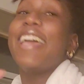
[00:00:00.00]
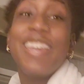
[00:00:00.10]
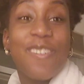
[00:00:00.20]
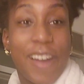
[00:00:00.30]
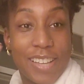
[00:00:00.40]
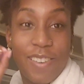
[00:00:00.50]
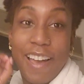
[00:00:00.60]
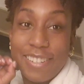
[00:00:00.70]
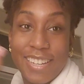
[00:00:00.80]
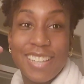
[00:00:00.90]
Anyway, so
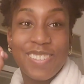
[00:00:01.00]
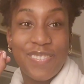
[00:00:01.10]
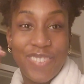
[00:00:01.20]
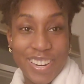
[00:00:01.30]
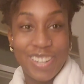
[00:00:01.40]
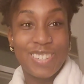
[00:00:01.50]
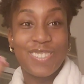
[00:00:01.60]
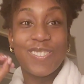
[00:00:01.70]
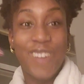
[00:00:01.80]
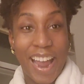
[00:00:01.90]
I just finished
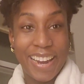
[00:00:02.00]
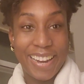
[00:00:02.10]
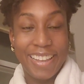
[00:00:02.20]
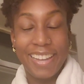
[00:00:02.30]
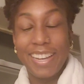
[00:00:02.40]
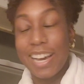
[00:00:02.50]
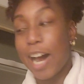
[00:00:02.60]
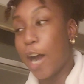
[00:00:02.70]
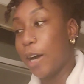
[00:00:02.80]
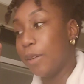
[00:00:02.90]
writing
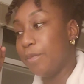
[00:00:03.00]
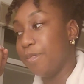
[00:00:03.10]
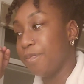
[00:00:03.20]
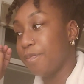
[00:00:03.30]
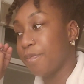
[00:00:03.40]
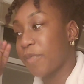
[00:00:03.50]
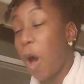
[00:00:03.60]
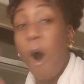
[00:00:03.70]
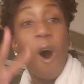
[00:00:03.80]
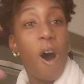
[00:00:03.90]
um,
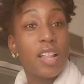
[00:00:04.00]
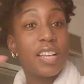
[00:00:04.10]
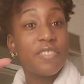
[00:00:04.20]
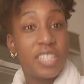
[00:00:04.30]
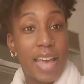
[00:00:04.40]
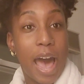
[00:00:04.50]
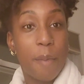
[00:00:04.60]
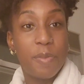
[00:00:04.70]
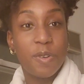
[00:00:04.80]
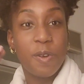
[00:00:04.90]
all of
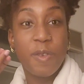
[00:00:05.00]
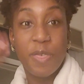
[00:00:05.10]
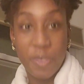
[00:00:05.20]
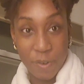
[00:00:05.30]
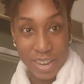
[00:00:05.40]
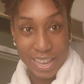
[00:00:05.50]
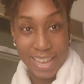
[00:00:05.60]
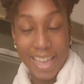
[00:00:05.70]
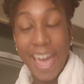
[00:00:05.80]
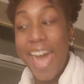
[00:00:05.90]
chapter
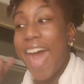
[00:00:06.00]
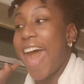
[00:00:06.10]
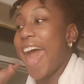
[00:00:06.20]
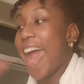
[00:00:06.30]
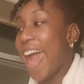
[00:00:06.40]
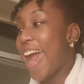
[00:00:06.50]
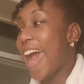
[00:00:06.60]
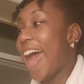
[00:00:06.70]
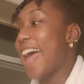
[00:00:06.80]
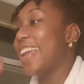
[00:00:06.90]
three
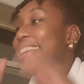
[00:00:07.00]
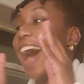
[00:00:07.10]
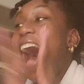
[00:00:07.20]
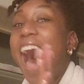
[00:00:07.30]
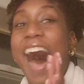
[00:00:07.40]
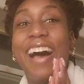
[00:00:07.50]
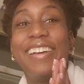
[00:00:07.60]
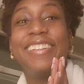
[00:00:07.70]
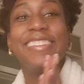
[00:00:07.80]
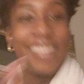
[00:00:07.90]
and
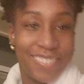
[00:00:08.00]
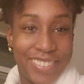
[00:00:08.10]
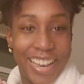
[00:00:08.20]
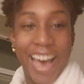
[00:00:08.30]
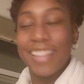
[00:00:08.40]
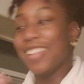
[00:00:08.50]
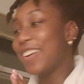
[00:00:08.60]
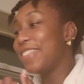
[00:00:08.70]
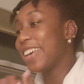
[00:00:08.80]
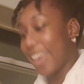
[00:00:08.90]
I love it. I
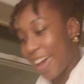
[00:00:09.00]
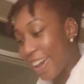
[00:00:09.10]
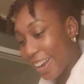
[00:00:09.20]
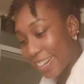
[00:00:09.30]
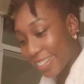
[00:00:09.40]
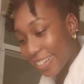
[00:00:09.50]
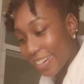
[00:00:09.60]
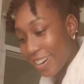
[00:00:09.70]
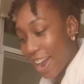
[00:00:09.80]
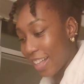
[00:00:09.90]
love the
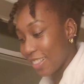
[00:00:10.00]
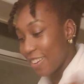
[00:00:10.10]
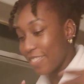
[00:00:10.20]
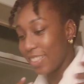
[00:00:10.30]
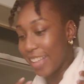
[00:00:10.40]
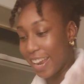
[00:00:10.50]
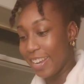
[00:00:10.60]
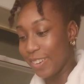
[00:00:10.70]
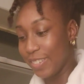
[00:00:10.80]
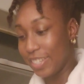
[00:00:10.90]
character. I love the
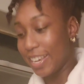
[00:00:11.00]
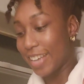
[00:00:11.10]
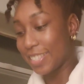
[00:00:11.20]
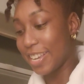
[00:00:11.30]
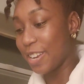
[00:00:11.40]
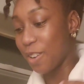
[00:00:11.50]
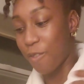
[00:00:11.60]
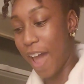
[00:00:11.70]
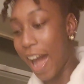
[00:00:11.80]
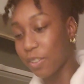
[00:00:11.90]
lady who she has to
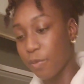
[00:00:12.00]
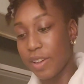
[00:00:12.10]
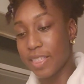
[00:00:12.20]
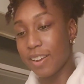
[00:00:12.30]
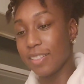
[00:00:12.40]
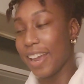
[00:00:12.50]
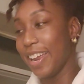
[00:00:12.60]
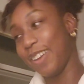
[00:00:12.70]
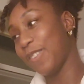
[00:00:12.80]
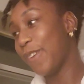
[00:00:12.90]
interact with, her
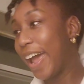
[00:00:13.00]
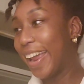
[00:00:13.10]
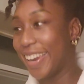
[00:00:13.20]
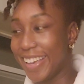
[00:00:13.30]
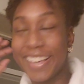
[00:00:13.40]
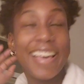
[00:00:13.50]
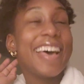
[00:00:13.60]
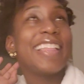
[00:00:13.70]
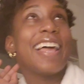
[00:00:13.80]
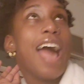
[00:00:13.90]
lady in waiting.
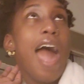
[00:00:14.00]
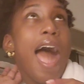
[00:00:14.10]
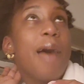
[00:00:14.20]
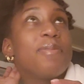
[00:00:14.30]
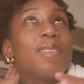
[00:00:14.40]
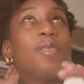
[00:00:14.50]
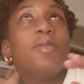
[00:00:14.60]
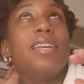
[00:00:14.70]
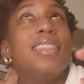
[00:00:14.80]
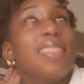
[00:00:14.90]
Like, I absolutely